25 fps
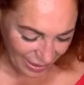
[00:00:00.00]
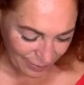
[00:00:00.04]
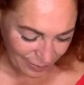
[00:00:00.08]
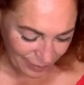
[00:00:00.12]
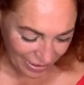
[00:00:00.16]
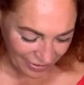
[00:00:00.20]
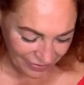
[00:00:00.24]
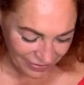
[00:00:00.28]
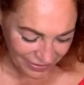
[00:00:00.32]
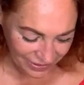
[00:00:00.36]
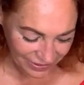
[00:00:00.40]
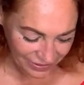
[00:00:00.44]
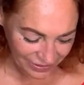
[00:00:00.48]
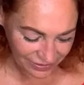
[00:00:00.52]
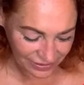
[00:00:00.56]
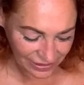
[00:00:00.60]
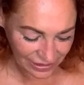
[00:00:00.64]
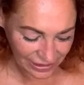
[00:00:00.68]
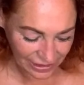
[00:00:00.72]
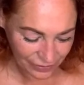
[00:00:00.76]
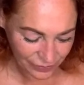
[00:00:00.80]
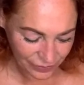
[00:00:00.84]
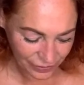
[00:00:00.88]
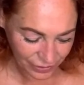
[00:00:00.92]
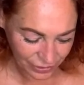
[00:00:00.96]
Barry says I
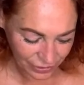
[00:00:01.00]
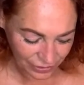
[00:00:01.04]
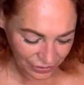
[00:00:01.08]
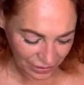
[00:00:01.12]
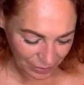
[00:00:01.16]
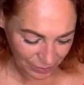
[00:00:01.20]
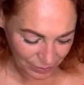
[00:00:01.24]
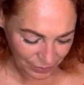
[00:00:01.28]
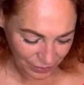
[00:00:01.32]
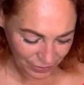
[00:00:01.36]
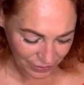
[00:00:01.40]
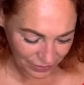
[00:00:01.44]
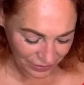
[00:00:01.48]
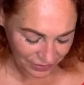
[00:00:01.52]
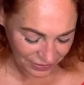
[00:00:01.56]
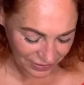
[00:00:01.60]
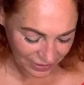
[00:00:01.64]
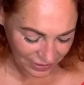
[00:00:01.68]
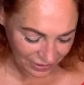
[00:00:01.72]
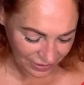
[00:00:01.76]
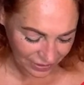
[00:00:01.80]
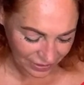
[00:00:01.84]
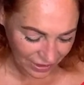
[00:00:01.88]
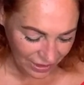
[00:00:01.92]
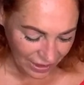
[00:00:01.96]
love a good
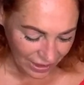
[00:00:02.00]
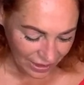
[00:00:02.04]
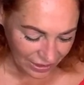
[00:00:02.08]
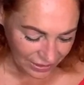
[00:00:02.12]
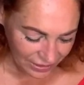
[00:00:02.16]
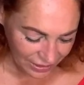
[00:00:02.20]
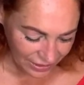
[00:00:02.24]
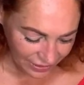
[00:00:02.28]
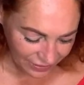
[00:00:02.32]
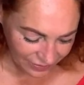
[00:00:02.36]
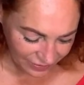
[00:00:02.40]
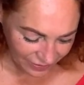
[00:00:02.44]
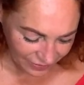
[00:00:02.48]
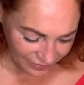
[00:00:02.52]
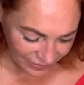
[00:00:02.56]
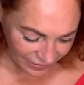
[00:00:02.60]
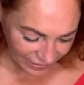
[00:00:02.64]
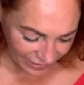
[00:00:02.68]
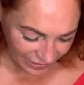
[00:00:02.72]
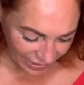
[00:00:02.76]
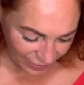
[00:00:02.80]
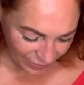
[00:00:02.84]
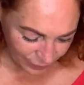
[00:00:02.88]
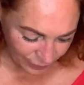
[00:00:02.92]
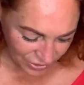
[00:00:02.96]
unboxing. Nick says,
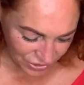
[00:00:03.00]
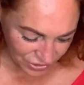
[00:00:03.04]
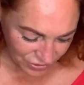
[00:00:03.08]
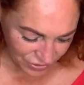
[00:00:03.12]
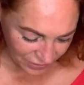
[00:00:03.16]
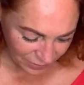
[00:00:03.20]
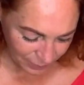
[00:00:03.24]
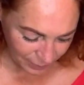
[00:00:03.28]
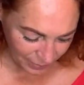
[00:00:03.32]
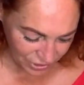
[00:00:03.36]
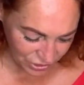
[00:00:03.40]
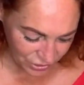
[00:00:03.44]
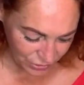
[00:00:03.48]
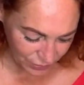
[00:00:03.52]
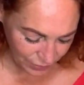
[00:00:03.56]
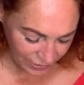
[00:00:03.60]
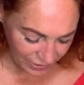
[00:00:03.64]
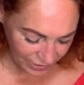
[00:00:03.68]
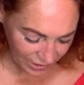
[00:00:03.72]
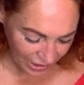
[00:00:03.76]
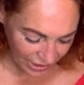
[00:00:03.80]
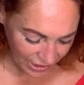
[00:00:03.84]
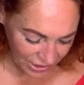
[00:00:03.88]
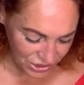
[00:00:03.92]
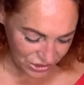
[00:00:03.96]
Claire, what is your special
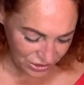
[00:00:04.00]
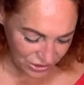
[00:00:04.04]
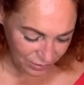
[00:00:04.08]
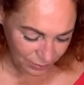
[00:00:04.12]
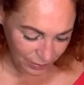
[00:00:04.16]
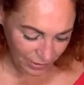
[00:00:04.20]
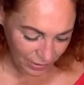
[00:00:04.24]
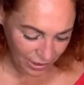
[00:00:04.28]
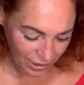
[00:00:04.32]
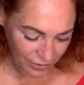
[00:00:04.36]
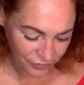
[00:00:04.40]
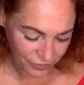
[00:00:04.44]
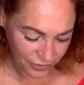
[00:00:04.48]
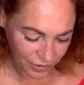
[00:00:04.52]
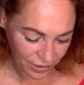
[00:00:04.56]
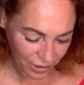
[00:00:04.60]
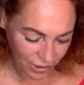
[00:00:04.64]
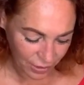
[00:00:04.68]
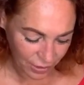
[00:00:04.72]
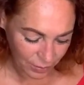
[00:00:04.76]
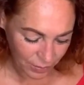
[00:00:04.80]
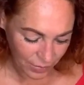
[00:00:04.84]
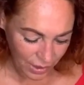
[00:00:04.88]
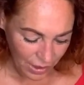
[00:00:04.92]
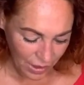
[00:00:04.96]
occasion
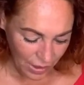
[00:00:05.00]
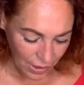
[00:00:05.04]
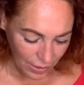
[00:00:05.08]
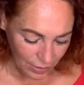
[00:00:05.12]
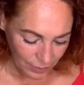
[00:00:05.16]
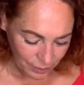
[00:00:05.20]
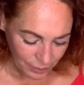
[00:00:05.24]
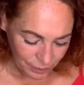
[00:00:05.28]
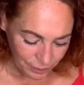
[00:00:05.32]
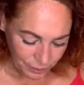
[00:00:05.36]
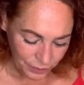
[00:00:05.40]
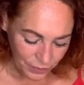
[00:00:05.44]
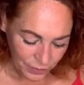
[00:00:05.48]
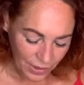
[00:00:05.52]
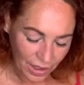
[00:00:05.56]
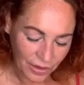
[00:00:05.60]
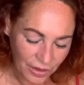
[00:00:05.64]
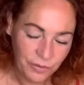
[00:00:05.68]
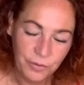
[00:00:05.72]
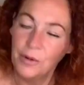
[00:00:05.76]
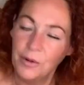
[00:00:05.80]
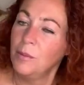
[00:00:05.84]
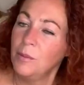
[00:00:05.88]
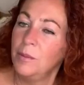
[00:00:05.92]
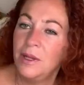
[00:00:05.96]
perfume?
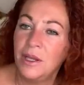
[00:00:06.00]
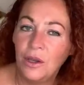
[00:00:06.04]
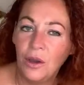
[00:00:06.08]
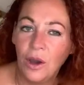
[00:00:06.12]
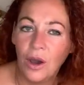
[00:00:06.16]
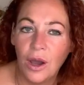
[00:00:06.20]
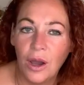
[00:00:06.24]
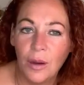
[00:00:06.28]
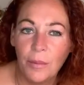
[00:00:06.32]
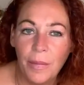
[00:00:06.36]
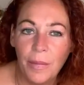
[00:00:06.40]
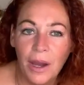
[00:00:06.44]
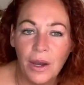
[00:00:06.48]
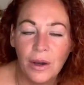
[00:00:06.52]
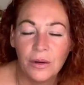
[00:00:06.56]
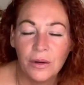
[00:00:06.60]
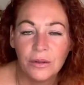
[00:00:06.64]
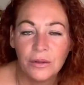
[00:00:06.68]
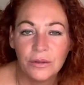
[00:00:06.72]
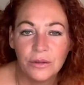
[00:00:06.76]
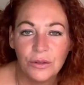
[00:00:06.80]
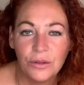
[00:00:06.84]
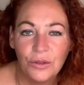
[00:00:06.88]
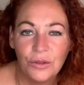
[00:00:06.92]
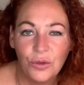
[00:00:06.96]
I've probably got about
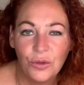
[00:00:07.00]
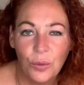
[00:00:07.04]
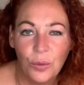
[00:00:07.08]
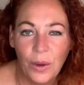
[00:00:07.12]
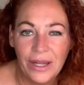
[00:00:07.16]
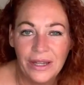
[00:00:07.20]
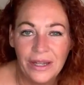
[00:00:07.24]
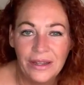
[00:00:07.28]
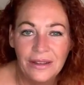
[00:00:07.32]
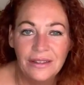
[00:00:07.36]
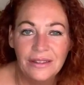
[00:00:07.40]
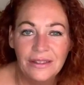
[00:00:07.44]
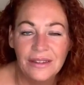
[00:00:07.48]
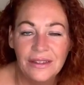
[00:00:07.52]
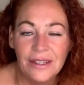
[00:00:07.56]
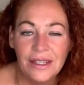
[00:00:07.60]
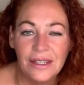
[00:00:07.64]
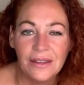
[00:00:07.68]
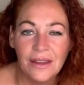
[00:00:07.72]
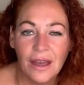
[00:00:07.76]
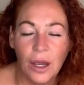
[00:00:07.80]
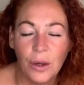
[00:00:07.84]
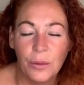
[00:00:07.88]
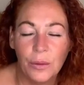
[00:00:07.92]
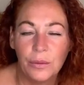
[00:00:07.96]
twenty
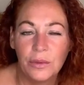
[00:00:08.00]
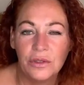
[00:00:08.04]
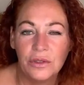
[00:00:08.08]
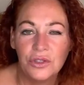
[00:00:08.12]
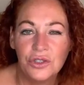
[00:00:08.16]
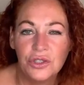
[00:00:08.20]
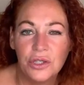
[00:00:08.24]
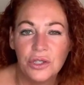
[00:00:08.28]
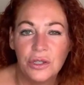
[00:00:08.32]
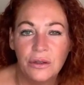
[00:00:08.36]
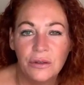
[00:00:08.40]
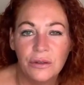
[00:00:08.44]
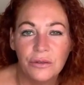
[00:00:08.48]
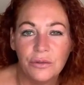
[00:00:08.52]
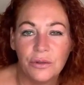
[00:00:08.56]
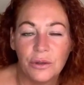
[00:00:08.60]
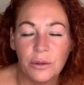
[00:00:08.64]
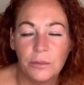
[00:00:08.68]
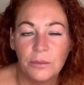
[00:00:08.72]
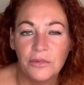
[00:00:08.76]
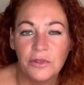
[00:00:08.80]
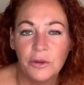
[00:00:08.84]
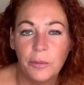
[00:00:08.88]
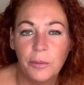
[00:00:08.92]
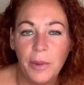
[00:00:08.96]
that I would choose
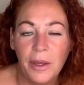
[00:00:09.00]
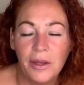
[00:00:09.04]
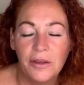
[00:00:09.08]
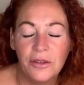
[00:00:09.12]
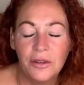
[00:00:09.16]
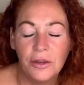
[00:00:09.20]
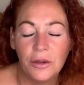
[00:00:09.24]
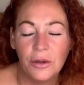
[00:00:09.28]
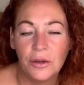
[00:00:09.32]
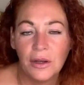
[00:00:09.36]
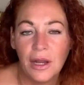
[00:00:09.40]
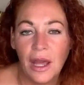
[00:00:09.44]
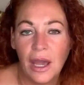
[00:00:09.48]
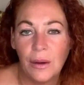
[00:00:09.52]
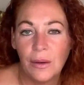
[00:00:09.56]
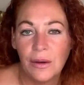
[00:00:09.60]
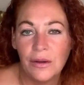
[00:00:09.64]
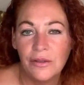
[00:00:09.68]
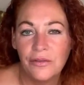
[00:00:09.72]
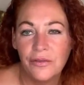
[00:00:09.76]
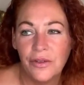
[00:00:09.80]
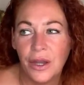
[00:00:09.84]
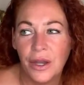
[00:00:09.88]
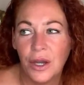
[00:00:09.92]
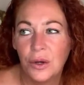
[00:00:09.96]
from, depending on how I
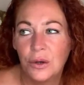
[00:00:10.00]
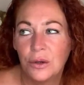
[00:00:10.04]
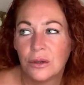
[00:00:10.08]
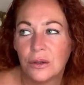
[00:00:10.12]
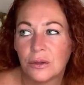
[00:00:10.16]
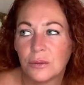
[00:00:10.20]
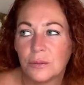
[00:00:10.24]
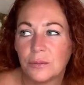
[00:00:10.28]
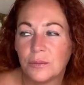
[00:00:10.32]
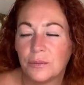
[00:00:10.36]
felt,